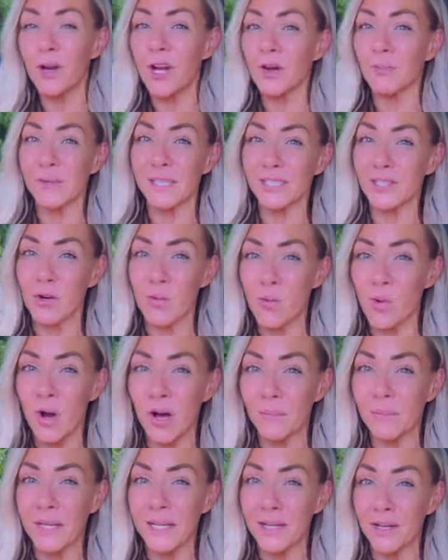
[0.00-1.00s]
around me don't
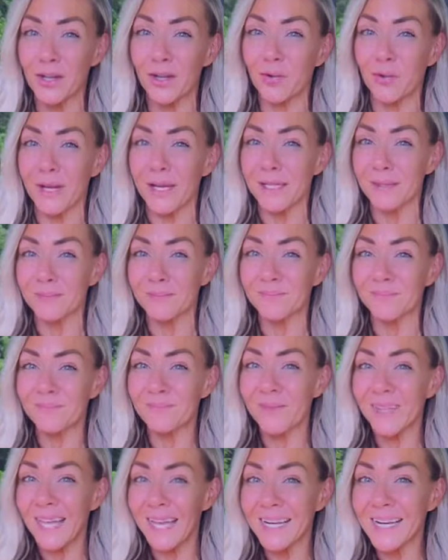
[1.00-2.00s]
want me to do it?
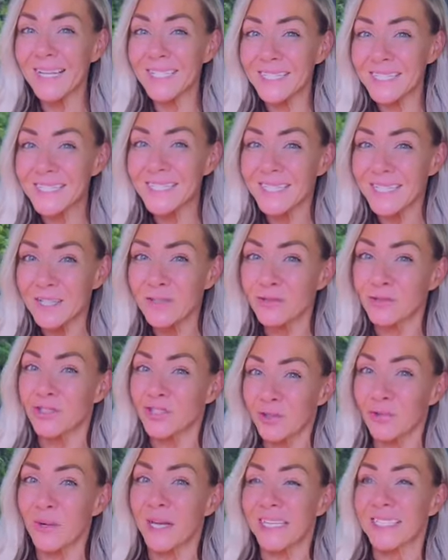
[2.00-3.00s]
Can I still
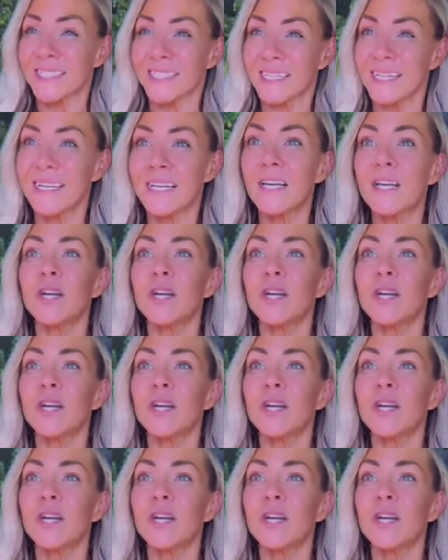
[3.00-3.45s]
do it?